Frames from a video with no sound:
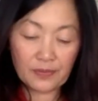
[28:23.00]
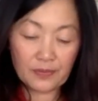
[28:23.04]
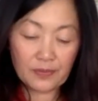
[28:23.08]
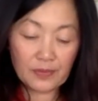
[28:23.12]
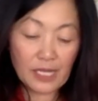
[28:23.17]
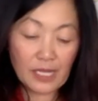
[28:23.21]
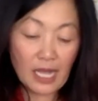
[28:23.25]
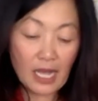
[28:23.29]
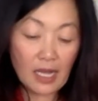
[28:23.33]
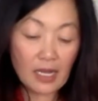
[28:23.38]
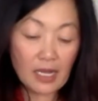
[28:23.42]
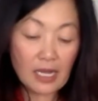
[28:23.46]

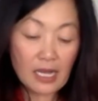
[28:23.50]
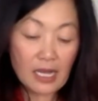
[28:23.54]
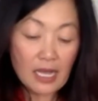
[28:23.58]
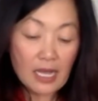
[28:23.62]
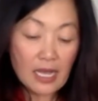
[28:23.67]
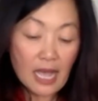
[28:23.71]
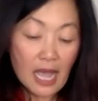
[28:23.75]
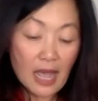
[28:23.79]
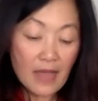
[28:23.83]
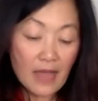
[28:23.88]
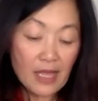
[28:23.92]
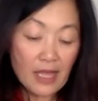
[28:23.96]
Yeah.
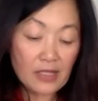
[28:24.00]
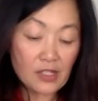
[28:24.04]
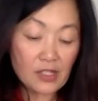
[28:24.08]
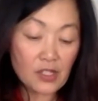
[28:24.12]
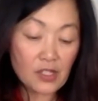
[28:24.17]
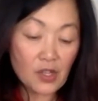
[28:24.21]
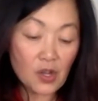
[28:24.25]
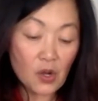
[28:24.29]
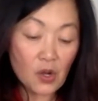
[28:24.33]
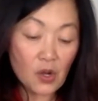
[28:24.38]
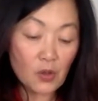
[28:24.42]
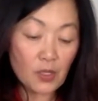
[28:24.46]
And then,
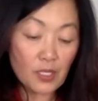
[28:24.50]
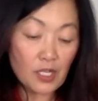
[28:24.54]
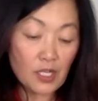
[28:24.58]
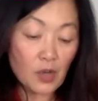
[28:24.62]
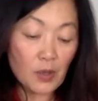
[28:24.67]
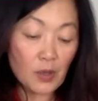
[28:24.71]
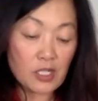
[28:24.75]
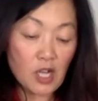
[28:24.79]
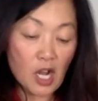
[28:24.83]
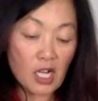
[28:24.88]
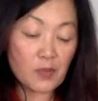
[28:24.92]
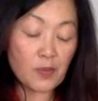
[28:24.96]
so,
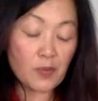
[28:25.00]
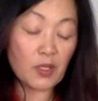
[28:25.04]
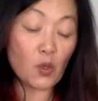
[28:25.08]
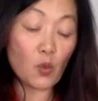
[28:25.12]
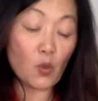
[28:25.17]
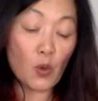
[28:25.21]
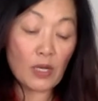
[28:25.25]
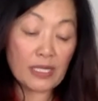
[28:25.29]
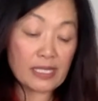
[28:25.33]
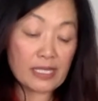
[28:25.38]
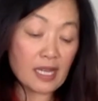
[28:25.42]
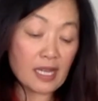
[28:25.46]
I talked about the
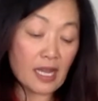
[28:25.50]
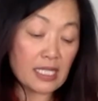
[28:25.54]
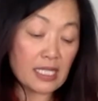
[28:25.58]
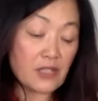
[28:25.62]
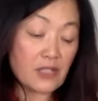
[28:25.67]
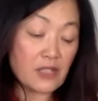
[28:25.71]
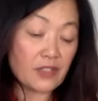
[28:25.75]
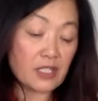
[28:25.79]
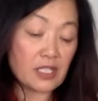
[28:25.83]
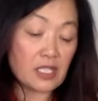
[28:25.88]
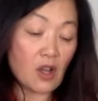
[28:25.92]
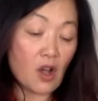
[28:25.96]
one size
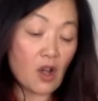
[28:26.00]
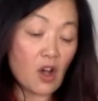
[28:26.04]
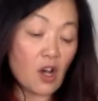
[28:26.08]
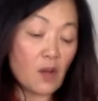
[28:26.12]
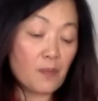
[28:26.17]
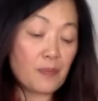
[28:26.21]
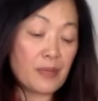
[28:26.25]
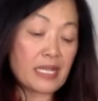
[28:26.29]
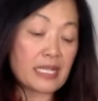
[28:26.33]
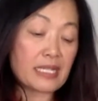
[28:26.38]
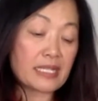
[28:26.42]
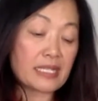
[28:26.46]
fits
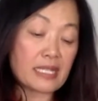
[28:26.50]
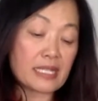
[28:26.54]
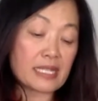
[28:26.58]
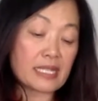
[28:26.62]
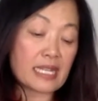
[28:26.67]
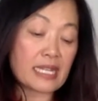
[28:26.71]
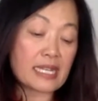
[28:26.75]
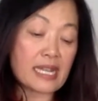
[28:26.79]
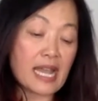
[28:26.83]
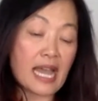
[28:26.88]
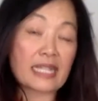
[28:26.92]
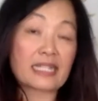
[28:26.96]
all, being
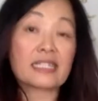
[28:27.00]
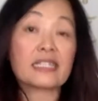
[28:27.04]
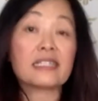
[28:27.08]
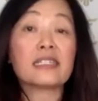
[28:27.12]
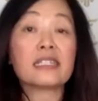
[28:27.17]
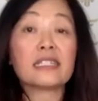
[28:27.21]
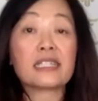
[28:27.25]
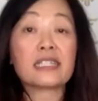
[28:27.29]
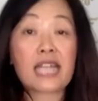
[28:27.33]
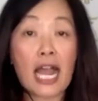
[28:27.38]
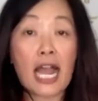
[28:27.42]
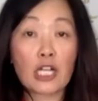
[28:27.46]
disconnected and
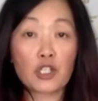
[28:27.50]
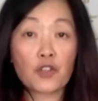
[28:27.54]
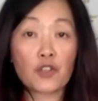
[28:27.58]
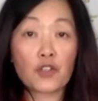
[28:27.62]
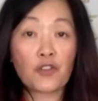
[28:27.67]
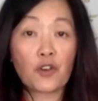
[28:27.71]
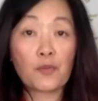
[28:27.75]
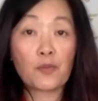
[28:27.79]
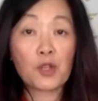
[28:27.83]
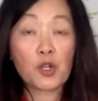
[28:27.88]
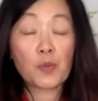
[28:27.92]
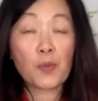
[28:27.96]
detached
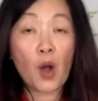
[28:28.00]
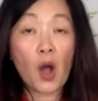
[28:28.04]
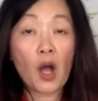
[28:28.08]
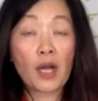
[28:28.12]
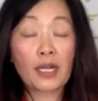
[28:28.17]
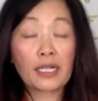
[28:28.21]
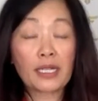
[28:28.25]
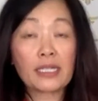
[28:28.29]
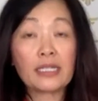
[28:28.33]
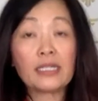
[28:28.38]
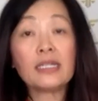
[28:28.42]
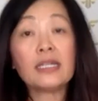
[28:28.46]
from your
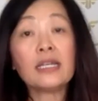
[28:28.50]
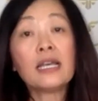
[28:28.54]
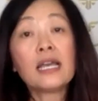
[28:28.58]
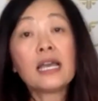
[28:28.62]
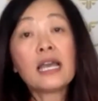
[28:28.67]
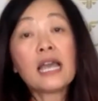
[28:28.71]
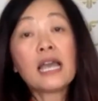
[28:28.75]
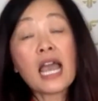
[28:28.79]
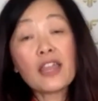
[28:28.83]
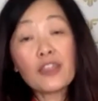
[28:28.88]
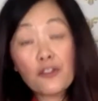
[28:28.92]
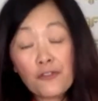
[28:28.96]
body.
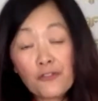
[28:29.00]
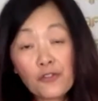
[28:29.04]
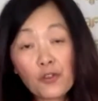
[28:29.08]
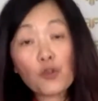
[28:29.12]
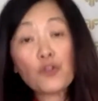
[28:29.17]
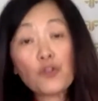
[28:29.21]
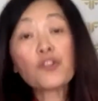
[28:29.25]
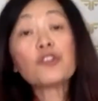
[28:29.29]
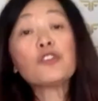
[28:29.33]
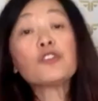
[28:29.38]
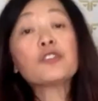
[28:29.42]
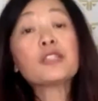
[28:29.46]
And the
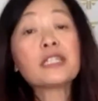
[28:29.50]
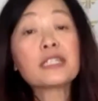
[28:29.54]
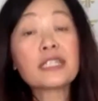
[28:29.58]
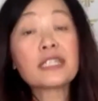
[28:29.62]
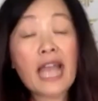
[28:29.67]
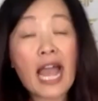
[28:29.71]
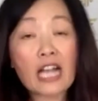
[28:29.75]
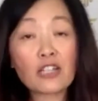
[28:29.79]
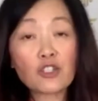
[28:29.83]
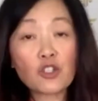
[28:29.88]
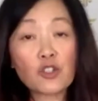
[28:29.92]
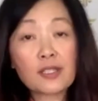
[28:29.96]
further you
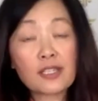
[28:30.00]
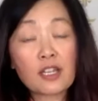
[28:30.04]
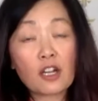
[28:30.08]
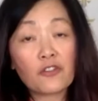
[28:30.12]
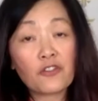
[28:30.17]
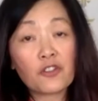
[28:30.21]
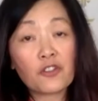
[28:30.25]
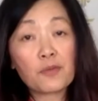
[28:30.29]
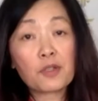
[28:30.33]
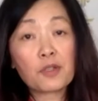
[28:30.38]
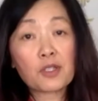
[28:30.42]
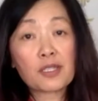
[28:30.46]
detach yourself
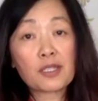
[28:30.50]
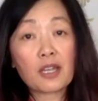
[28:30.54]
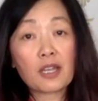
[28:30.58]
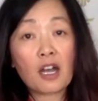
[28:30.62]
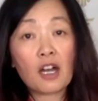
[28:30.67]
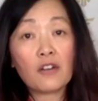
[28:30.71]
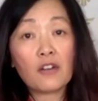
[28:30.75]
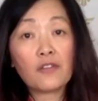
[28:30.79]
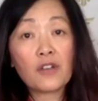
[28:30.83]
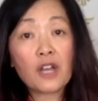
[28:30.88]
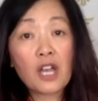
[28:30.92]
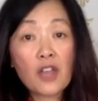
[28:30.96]
from
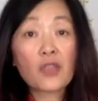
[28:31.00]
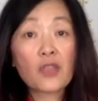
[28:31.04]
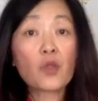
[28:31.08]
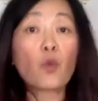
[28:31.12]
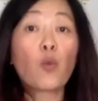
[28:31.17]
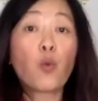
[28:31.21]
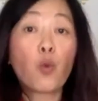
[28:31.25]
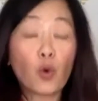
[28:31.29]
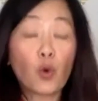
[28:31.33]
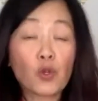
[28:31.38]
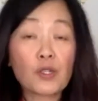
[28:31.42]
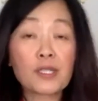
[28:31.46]
yourself, the
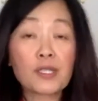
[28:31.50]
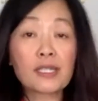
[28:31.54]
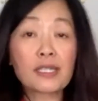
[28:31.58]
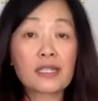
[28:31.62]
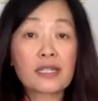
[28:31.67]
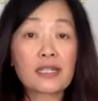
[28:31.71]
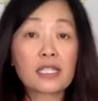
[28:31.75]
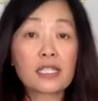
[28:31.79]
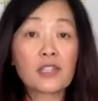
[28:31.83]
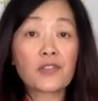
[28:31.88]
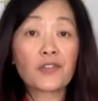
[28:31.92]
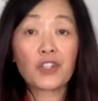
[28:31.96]
worse it
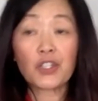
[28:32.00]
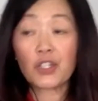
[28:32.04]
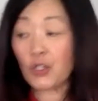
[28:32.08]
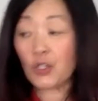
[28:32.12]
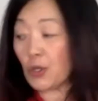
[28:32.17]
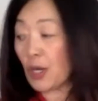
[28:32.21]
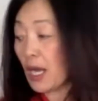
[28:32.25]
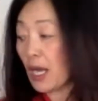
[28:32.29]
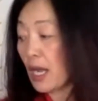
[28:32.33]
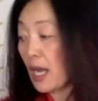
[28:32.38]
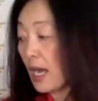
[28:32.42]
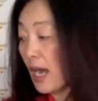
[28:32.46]
is for
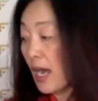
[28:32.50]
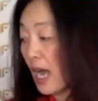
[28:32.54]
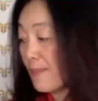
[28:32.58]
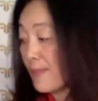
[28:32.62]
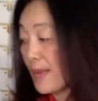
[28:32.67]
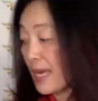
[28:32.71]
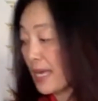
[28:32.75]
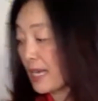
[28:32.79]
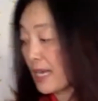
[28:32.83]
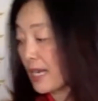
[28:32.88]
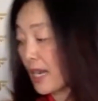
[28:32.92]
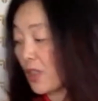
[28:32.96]
you. I
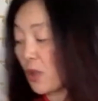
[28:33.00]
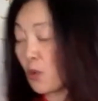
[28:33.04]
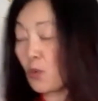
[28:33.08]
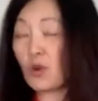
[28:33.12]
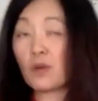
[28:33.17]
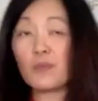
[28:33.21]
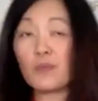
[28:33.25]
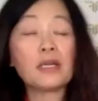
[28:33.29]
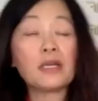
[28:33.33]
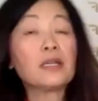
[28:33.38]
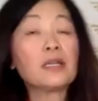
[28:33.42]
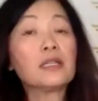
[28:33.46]
met another
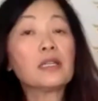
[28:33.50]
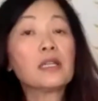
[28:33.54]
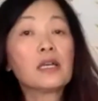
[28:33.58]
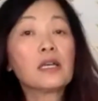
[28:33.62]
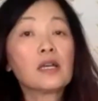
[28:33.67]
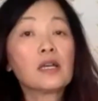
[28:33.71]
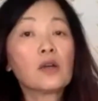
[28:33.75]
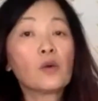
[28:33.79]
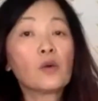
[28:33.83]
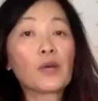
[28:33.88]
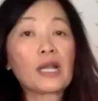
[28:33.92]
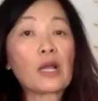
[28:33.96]
woman
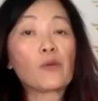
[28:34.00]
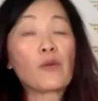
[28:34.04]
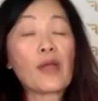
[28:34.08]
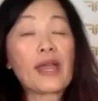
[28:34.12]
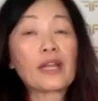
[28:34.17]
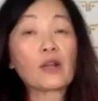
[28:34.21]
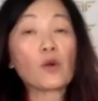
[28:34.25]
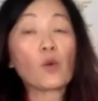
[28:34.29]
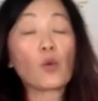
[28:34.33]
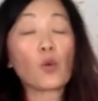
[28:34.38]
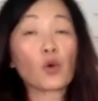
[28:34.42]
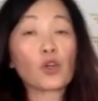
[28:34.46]
when I
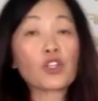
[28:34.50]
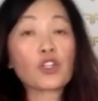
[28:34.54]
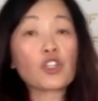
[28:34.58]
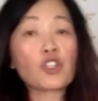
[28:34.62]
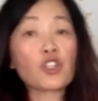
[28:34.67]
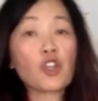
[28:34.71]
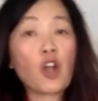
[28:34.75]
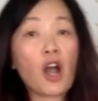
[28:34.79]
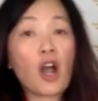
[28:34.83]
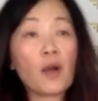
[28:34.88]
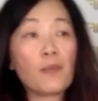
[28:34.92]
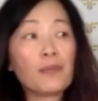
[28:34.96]
ran a
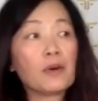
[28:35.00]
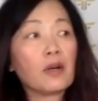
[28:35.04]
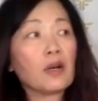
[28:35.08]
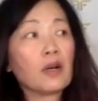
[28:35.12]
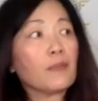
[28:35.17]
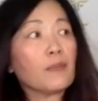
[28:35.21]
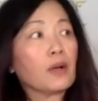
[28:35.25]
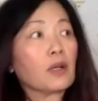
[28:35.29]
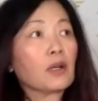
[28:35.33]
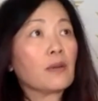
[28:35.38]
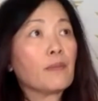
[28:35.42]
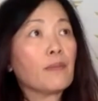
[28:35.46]
workshop
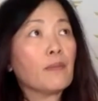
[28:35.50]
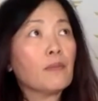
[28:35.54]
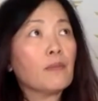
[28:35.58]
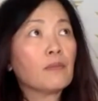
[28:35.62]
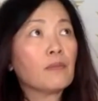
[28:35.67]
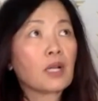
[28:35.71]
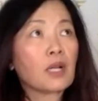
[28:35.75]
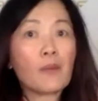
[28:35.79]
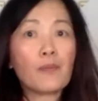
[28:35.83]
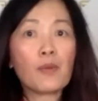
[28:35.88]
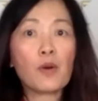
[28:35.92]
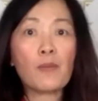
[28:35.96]
about a
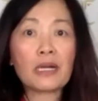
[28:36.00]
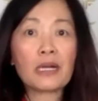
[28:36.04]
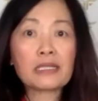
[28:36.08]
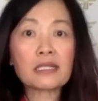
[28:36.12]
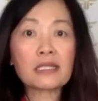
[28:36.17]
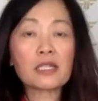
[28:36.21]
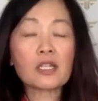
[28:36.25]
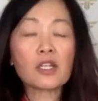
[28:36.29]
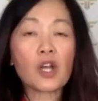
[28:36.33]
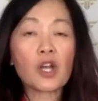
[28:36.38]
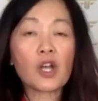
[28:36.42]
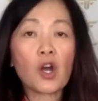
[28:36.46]
couple months
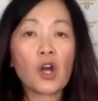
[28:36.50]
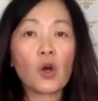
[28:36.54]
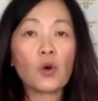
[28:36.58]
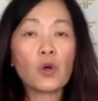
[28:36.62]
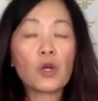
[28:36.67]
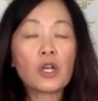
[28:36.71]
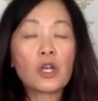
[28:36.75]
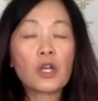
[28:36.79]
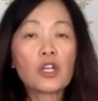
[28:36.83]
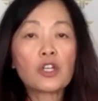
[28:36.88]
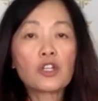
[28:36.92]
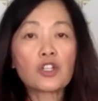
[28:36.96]
ago.
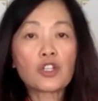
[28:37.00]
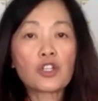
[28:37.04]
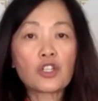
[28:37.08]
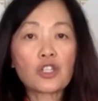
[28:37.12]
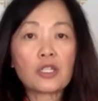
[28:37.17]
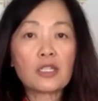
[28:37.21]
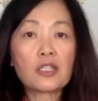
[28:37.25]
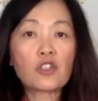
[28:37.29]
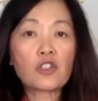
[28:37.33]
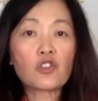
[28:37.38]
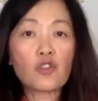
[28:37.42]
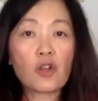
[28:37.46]

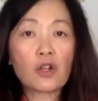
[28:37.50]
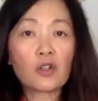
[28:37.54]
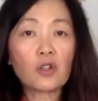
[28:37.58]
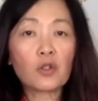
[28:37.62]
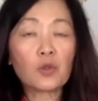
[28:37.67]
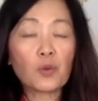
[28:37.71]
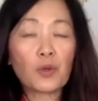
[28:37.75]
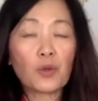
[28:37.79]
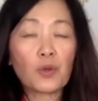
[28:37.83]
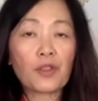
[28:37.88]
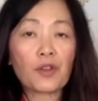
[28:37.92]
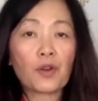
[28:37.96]
She
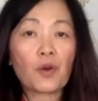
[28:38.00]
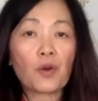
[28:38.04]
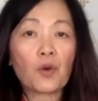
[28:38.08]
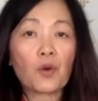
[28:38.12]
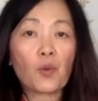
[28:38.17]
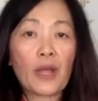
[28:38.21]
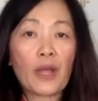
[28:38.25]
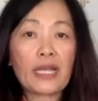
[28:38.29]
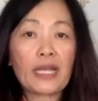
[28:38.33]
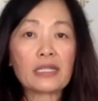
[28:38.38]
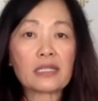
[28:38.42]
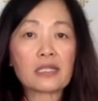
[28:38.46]
struggled with her
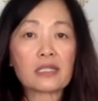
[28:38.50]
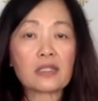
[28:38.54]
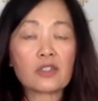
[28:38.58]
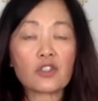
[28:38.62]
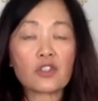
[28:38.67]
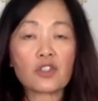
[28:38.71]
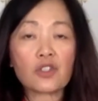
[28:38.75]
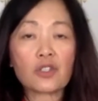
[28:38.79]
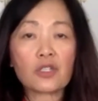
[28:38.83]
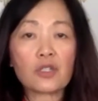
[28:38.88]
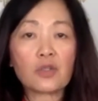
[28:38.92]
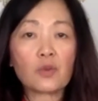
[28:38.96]
weight since
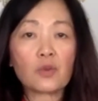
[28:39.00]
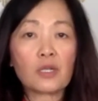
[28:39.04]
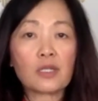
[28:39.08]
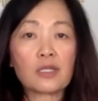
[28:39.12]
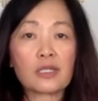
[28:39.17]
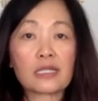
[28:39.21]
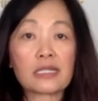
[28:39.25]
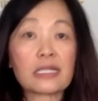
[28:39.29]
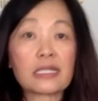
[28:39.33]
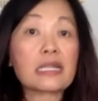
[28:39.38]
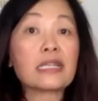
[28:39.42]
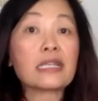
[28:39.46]
she was
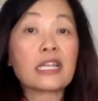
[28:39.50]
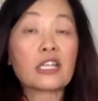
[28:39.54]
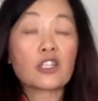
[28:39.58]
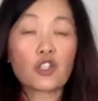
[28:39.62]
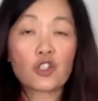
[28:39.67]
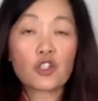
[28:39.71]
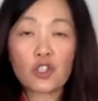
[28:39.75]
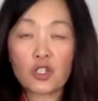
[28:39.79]
a teenager.